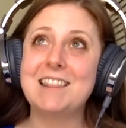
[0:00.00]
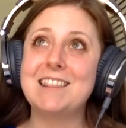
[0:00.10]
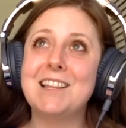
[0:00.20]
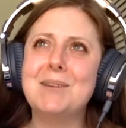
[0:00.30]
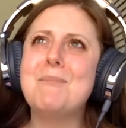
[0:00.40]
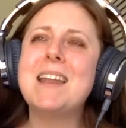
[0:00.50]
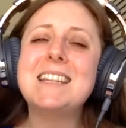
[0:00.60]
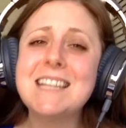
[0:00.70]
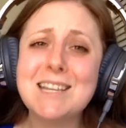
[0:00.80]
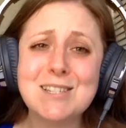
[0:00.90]
The
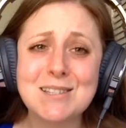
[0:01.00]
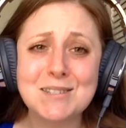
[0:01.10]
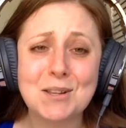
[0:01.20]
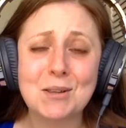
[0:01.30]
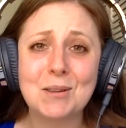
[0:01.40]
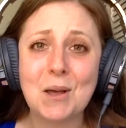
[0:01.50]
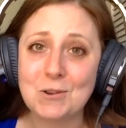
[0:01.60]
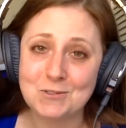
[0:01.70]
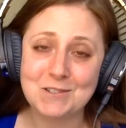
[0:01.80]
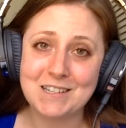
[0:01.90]
meditations
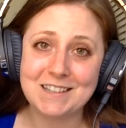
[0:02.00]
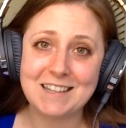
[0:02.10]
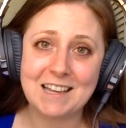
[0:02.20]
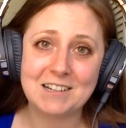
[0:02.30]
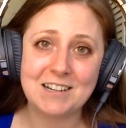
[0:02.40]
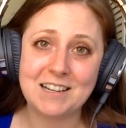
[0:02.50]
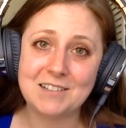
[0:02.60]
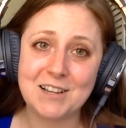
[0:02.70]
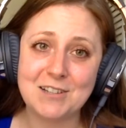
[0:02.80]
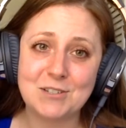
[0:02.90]
alone that are
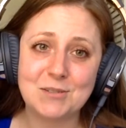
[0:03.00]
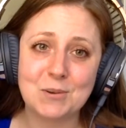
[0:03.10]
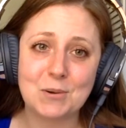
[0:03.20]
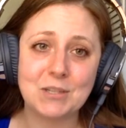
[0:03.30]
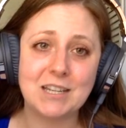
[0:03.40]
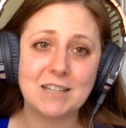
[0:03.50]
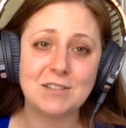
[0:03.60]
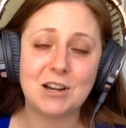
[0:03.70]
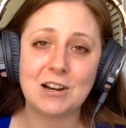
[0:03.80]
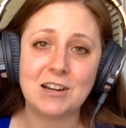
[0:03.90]
in Conscious Wholeness
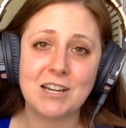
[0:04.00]
are